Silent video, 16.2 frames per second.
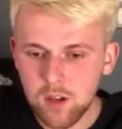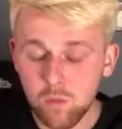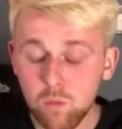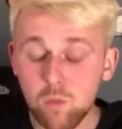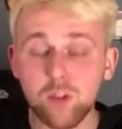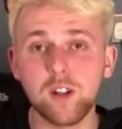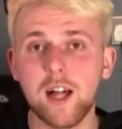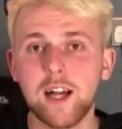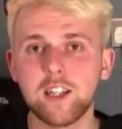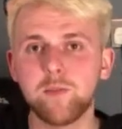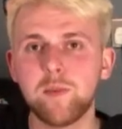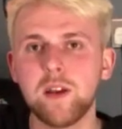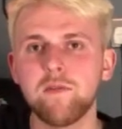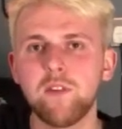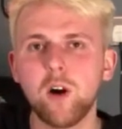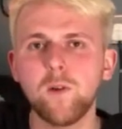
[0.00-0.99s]
Would you like to be
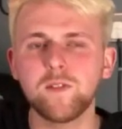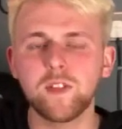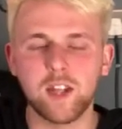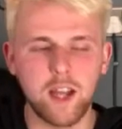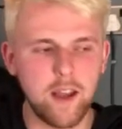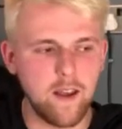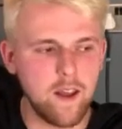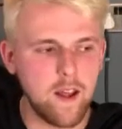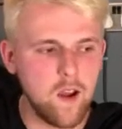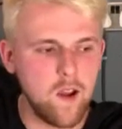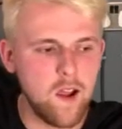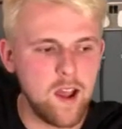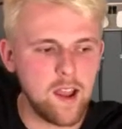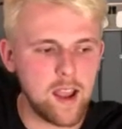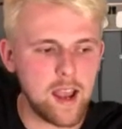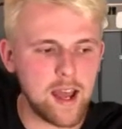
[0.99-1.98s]
involved in it?
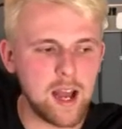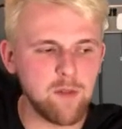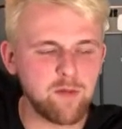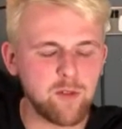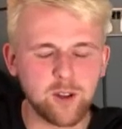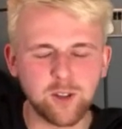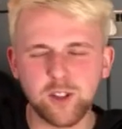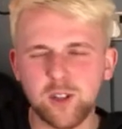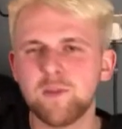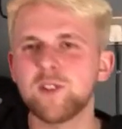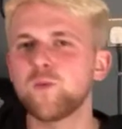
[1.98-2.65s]
And I thought, someone's